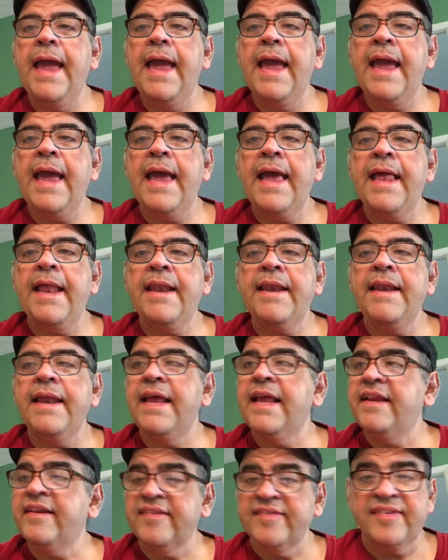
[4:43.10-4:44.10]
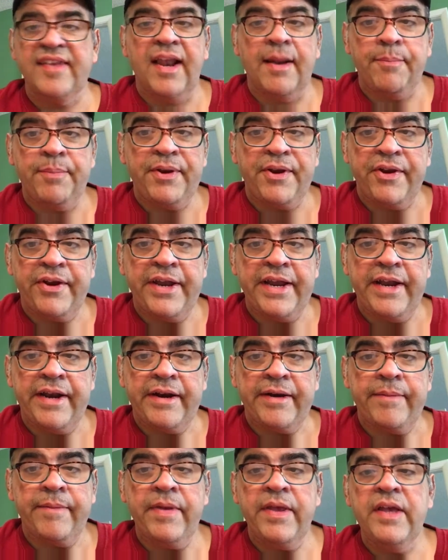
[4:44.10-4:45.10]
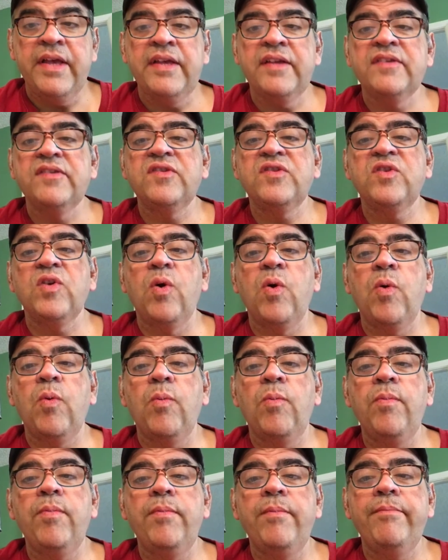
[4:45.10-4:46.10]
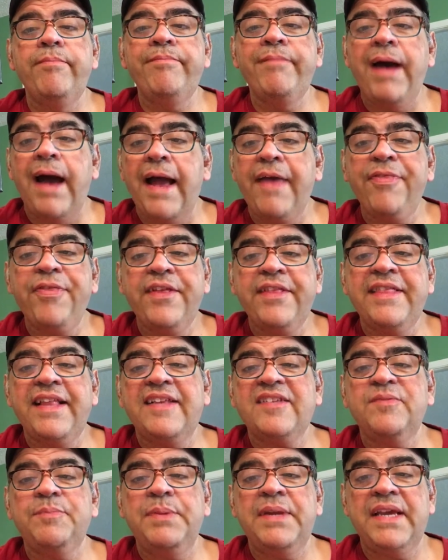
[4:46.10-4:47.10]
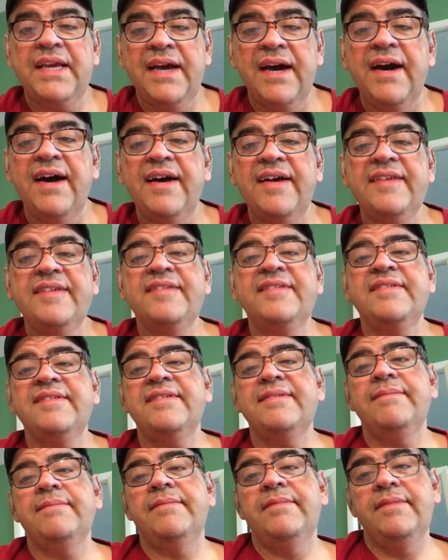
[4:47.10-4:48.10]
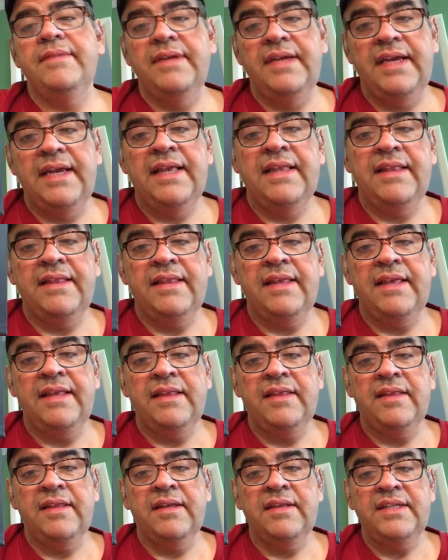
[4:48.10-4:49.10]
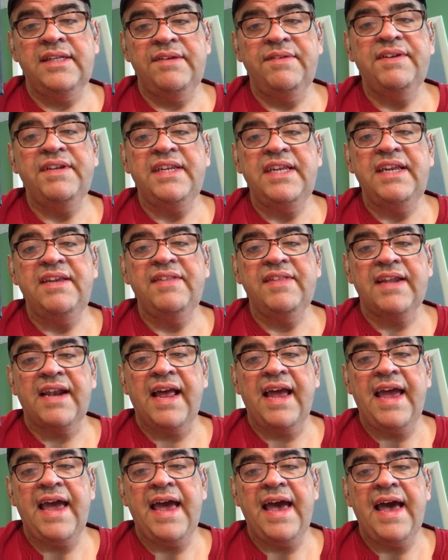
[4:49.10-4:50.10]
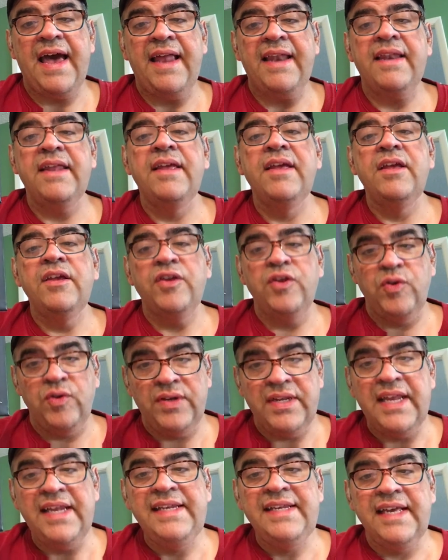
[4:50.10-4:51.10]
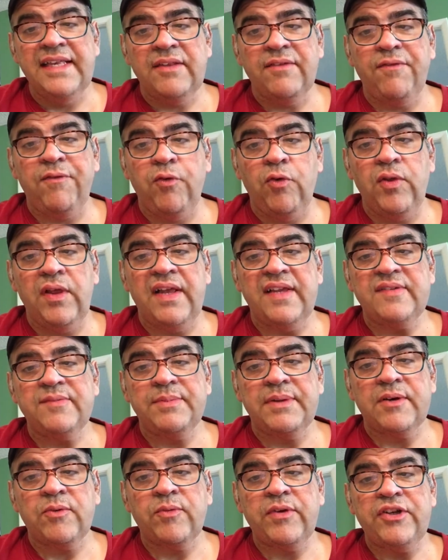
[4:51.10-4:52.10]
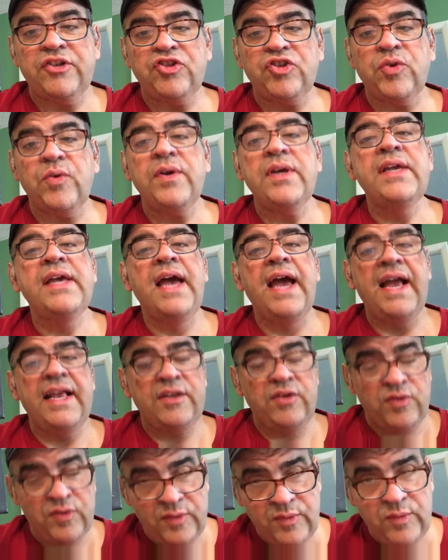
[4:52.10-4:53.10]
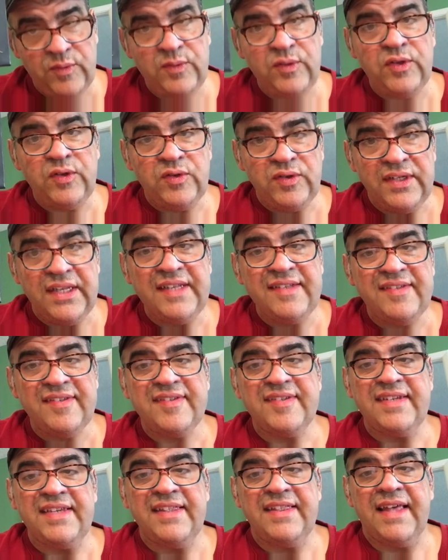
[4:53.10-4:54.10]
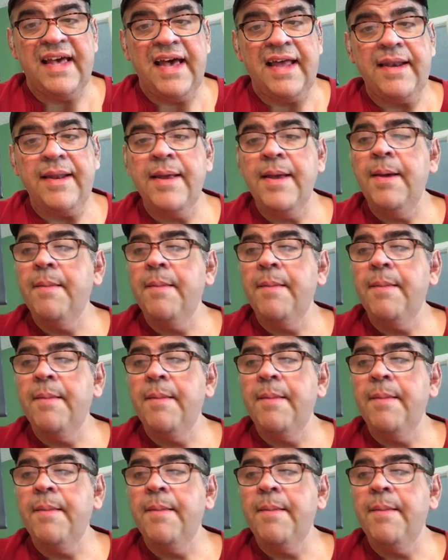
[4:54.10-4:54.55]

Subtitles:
And it does not appear here. So I think that's because in the DVD that I had, you did get the full aspect ratio, and you did see that.